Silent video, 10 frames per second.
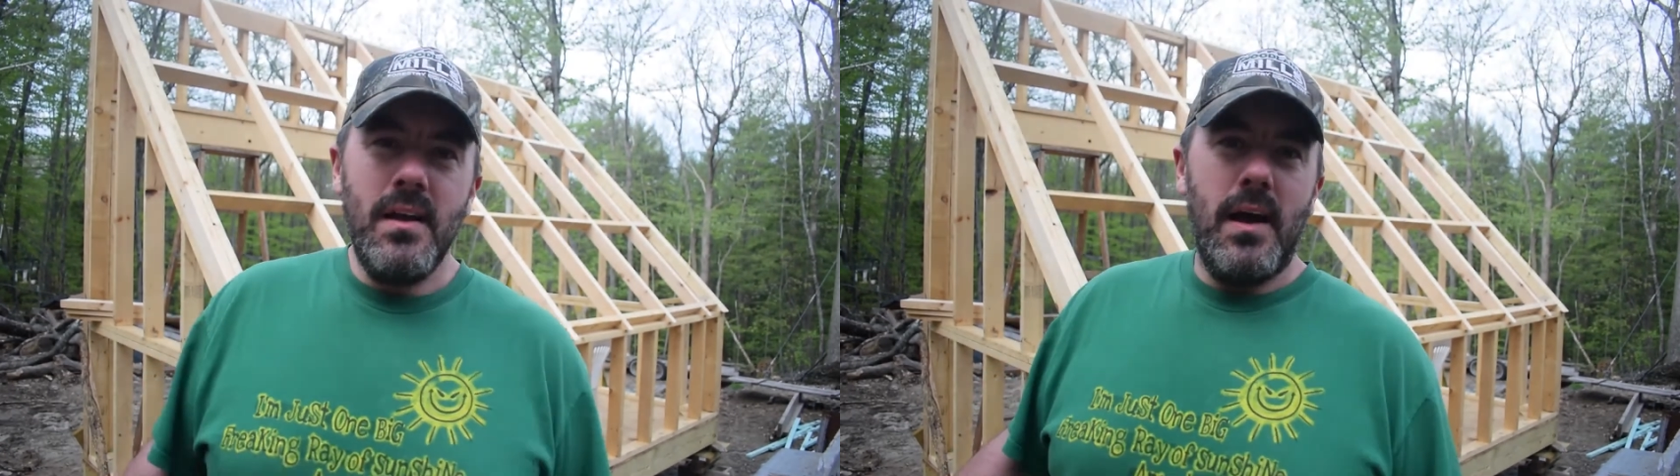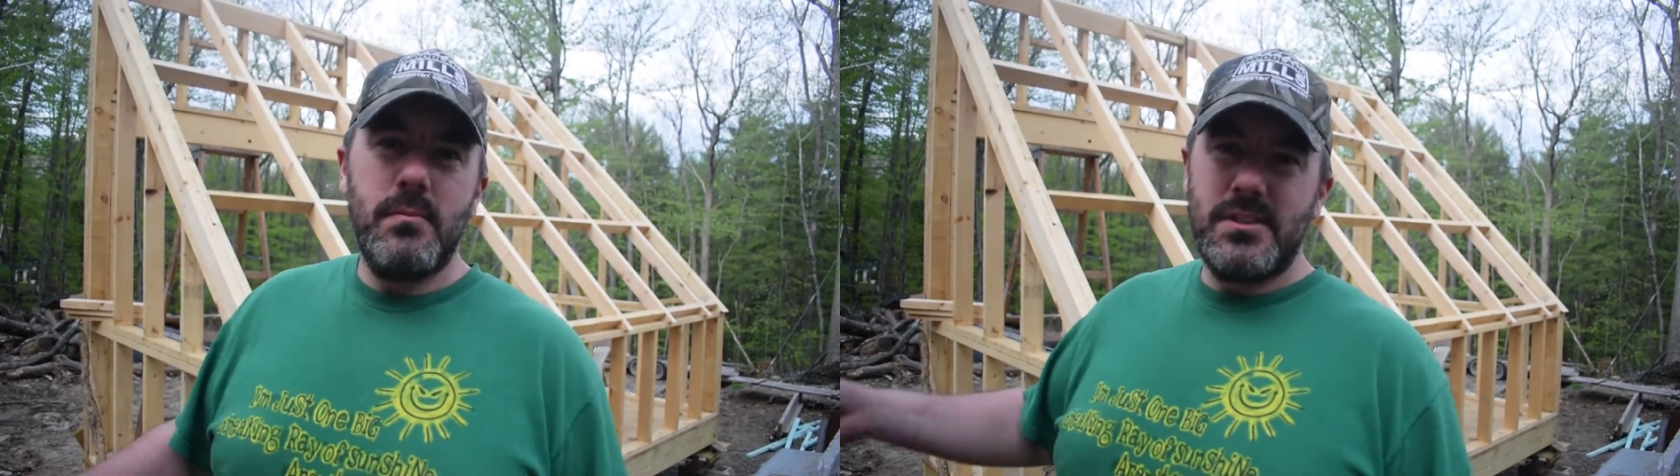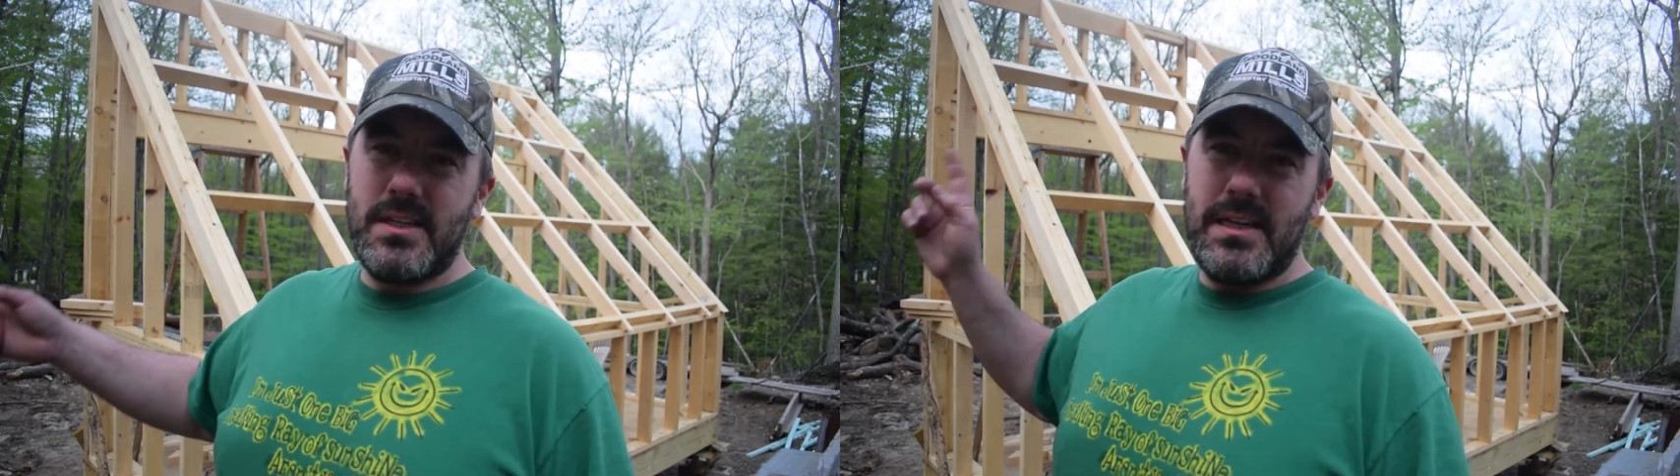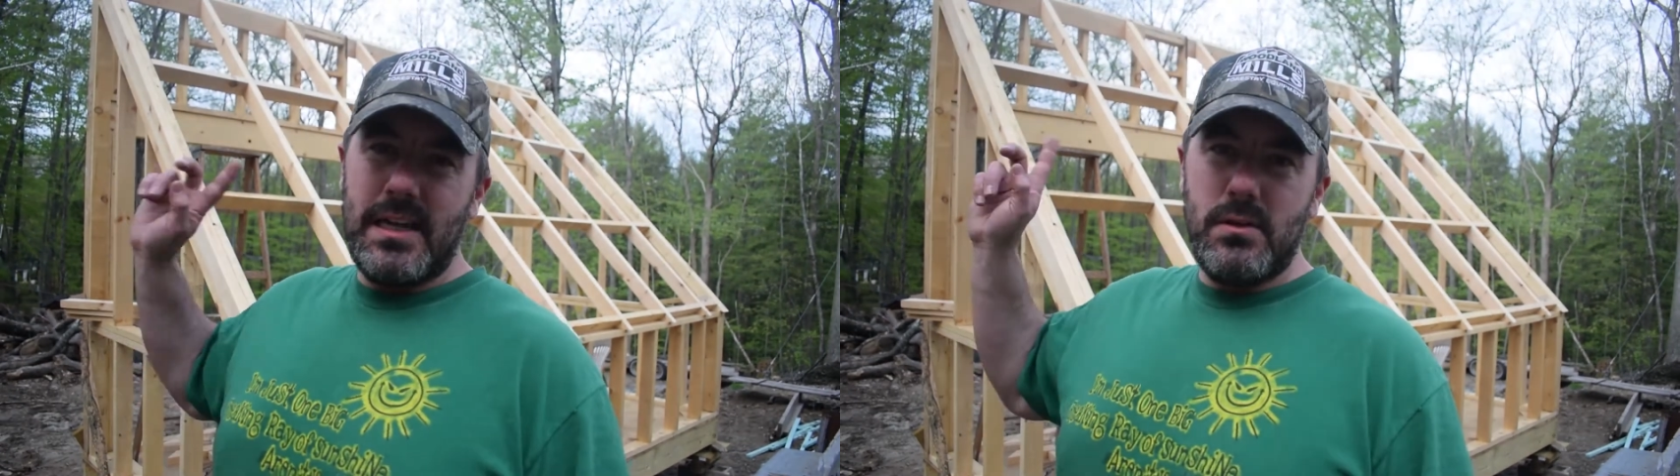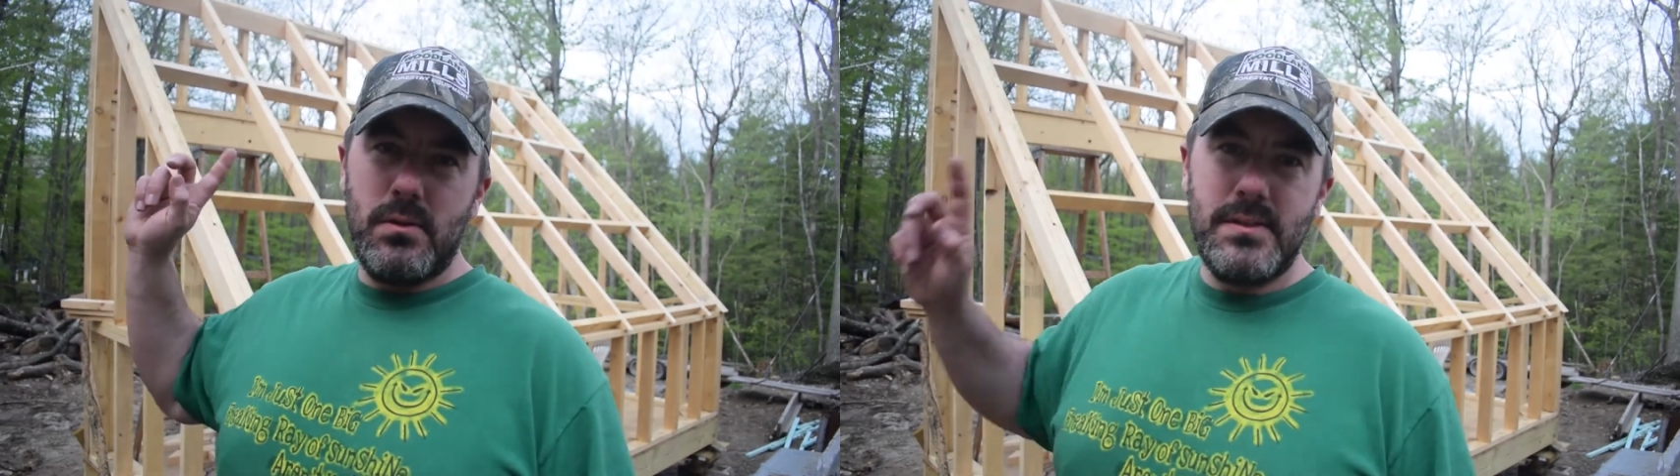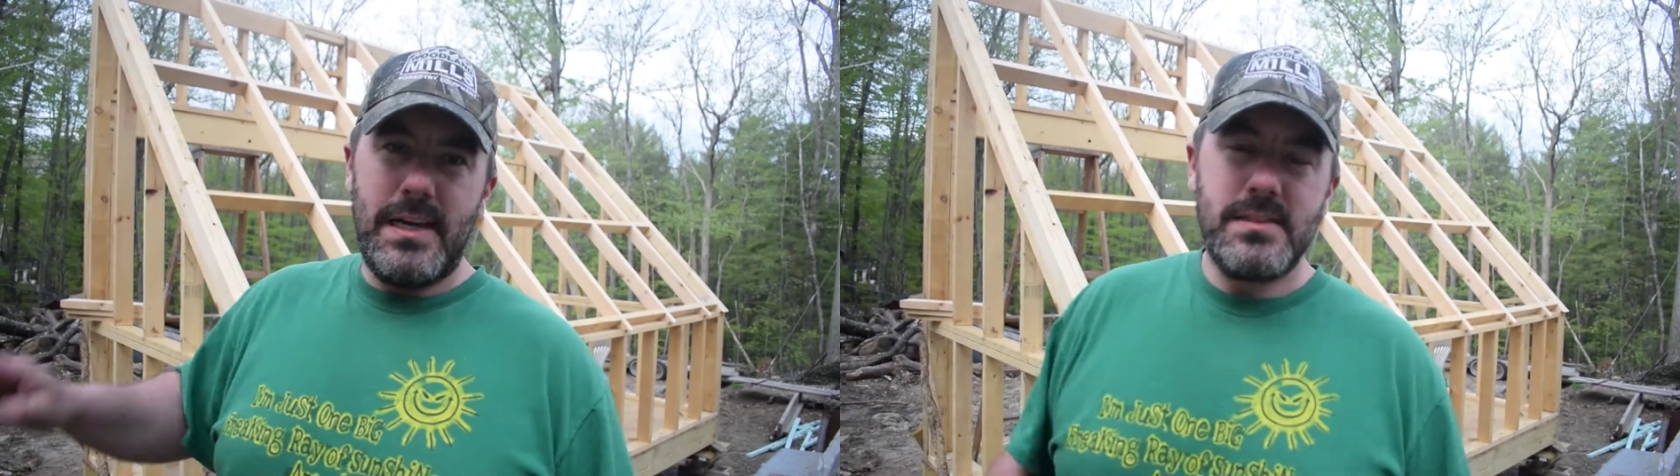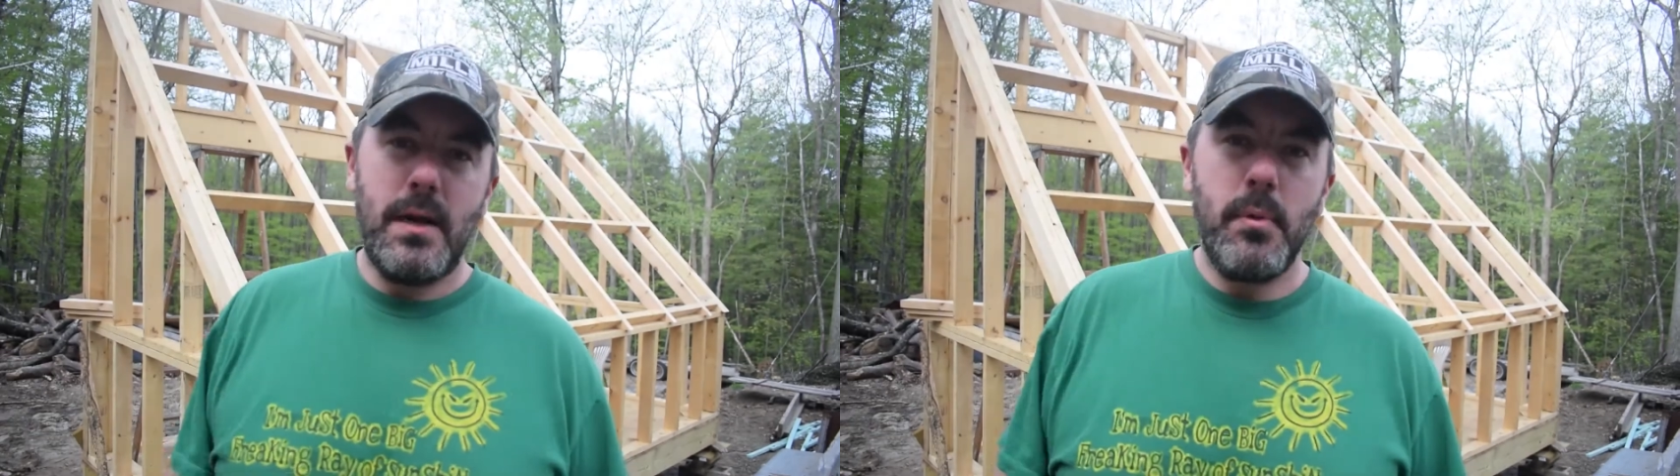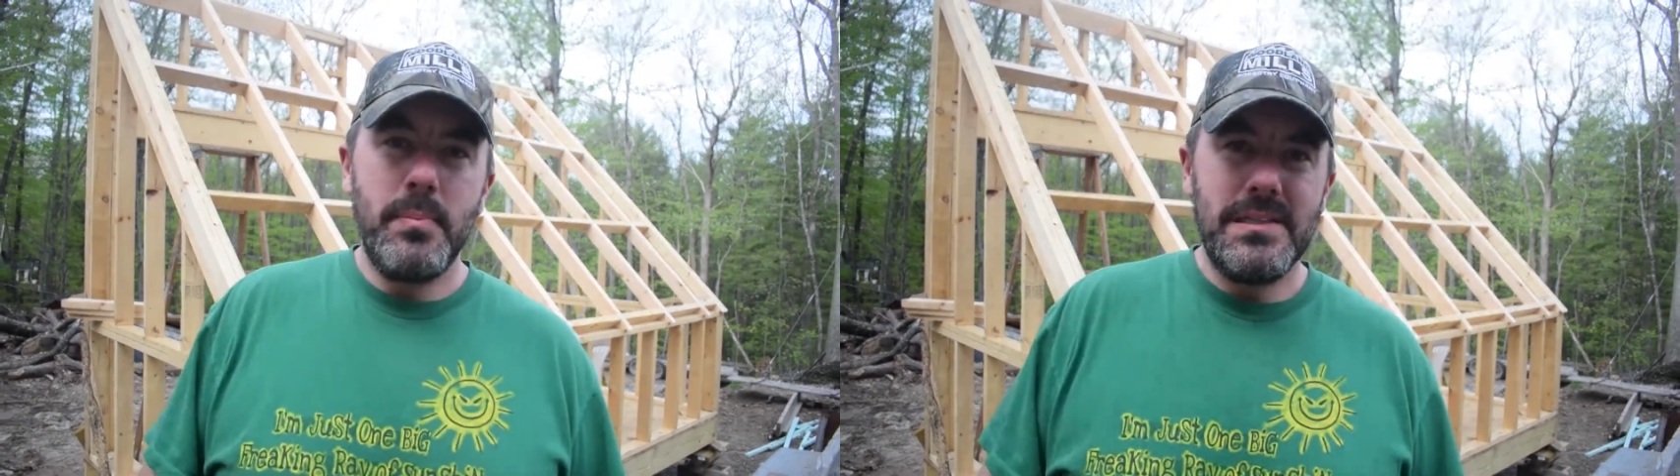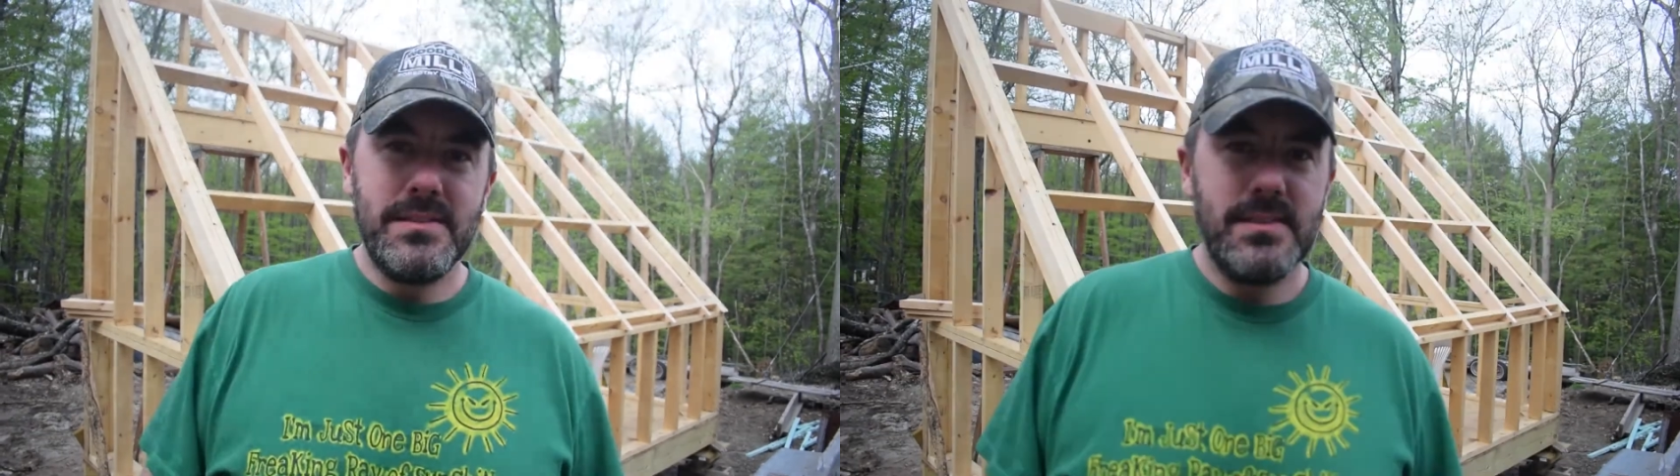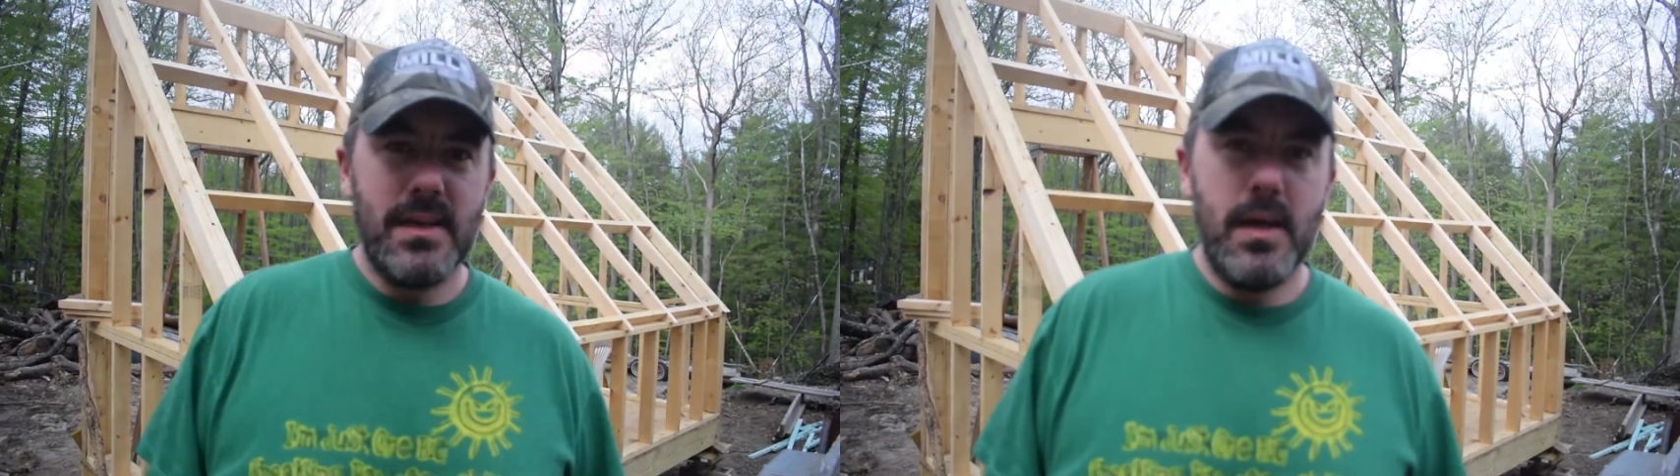I'm just gonna get those last couple
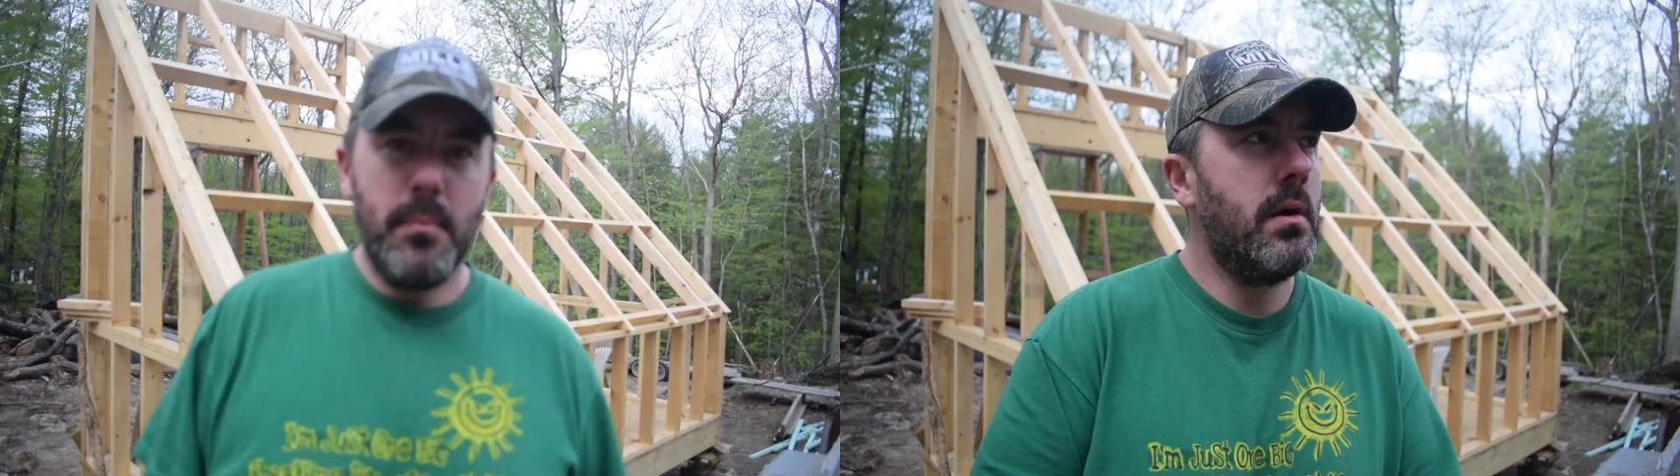pieces up.